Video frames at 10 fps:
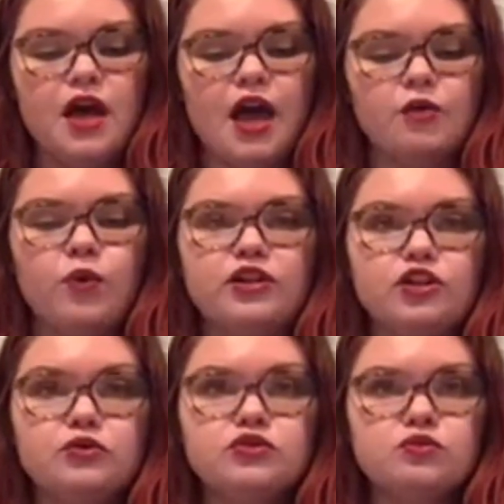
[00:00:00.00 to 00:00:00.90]
And when
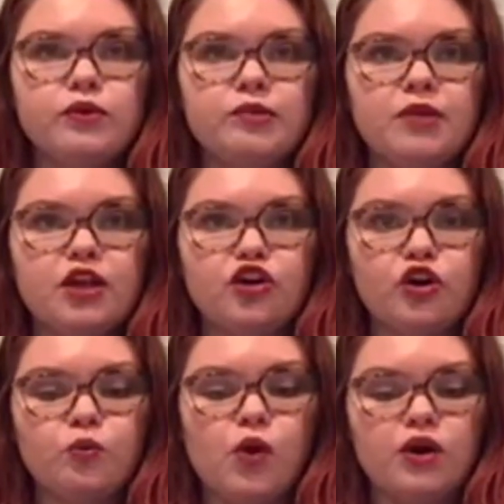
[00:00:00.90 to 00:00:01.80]
you swim in
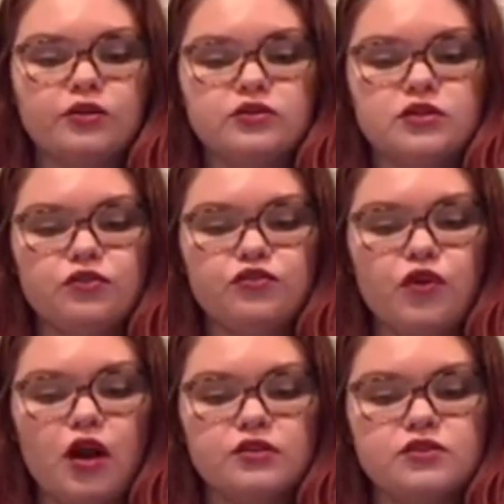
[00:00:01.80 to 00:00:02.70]
her waters, the
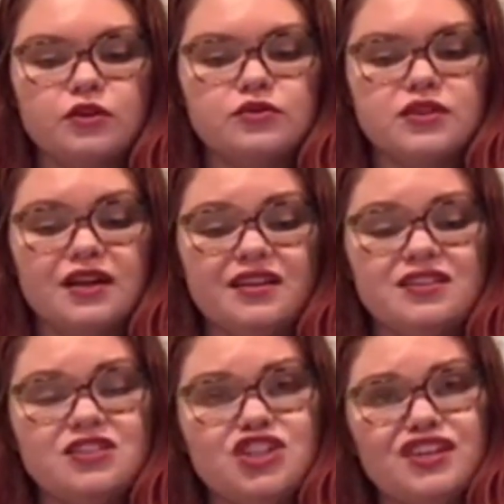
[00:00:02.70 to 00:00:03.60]
frogs go
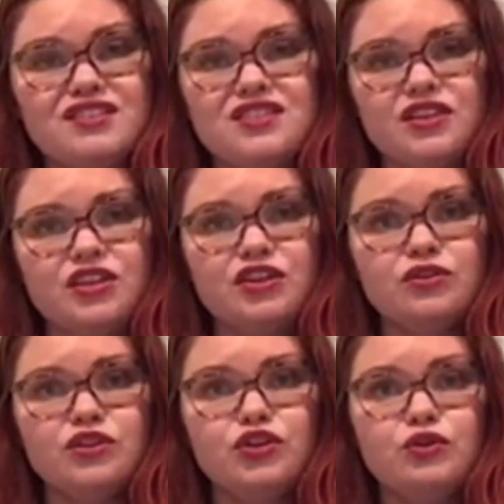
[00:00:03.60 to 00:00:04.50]
silent just to hear
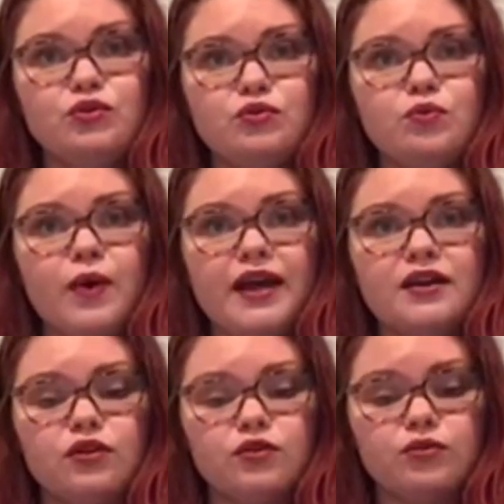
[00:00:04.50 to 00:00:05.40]
you
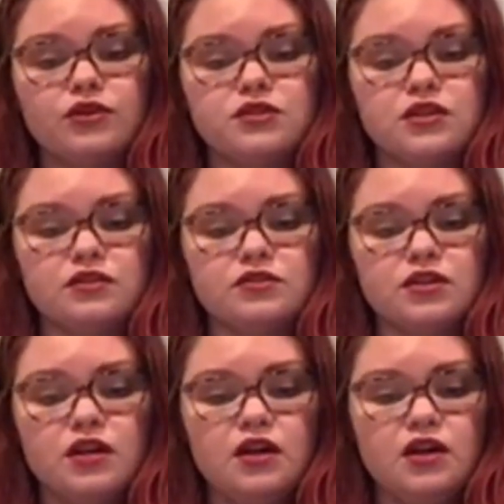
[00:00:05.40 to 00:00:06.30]
wade through the silt.
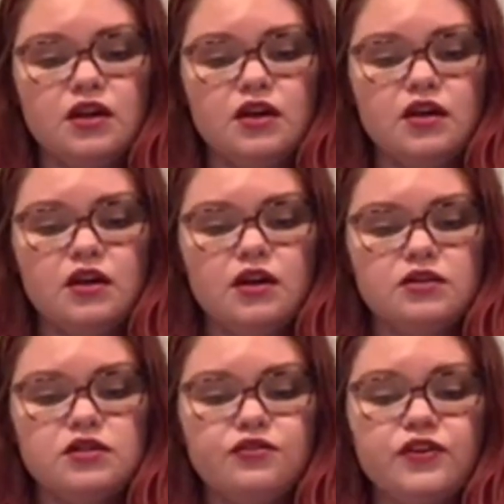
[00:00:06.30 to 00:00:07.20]

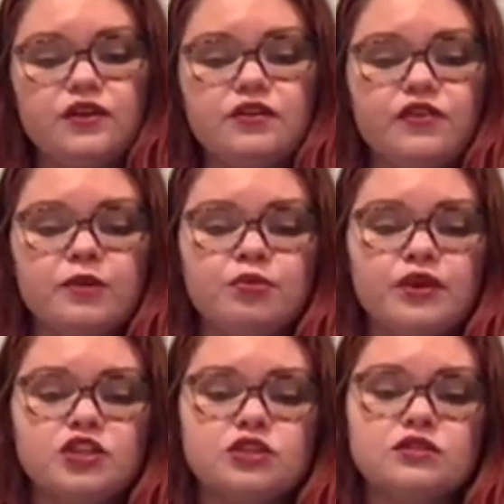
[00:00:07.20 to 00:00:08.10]
To feel the
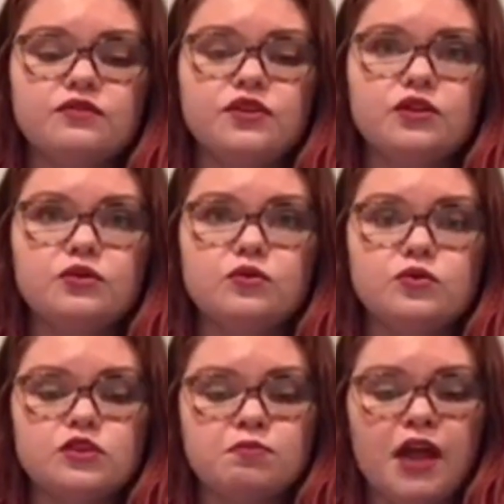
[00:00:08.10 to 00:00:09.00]
vibrations of you
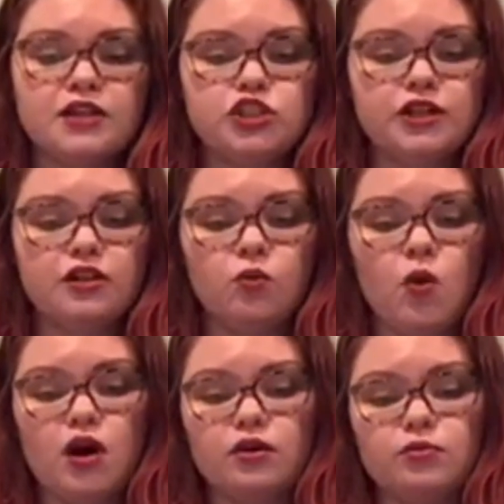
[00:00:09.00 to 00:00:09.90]
splashing in the
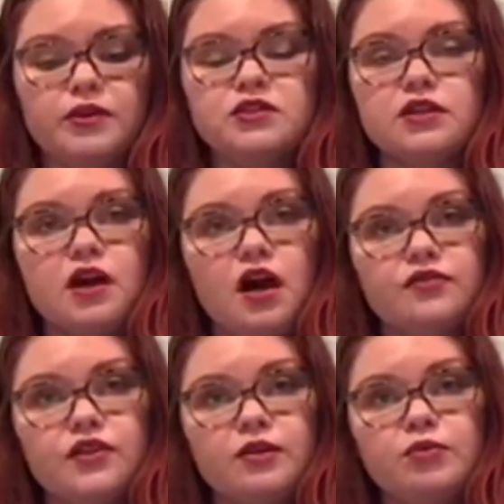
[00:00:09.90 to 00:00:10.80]
water, rinsing
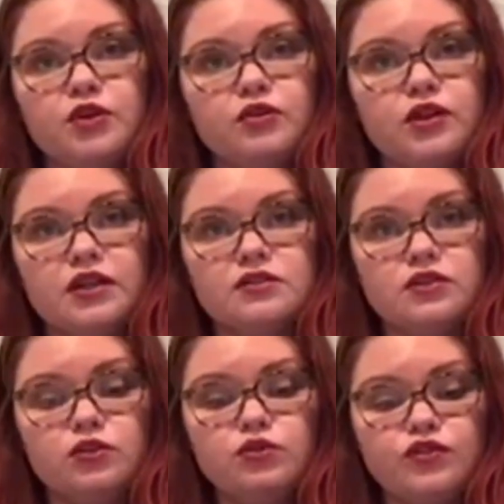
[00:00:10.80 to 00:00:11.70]
off the impurities
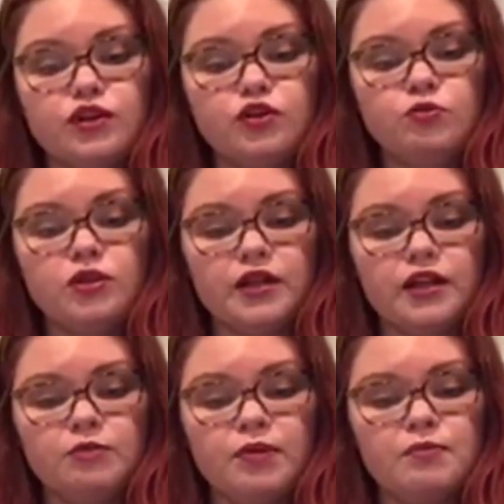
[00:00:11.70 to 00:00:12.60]
you've
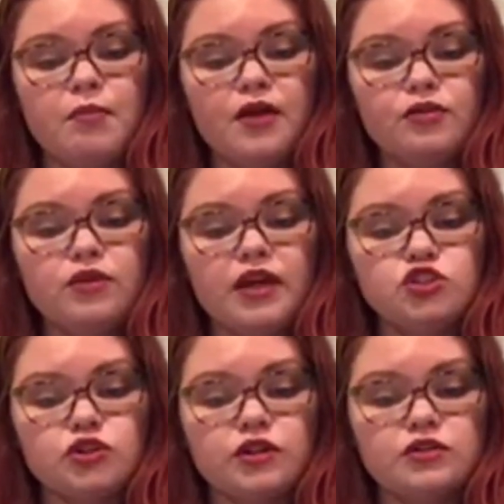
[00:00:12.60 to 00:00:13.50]
accumulated, but Mother
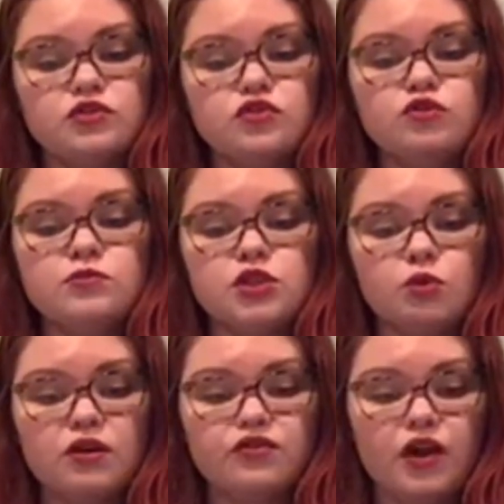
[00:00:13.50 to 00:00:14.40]
Nature consumes
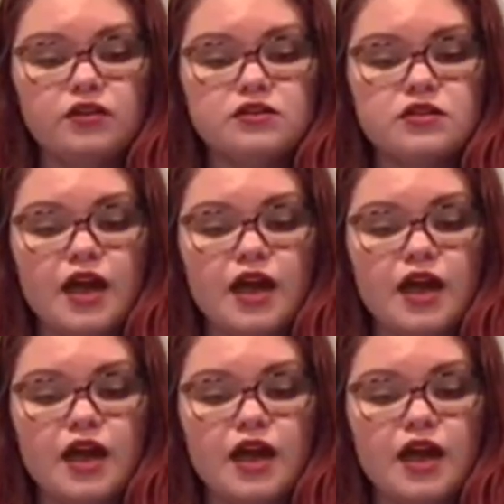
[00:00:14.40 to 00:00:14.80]
your faults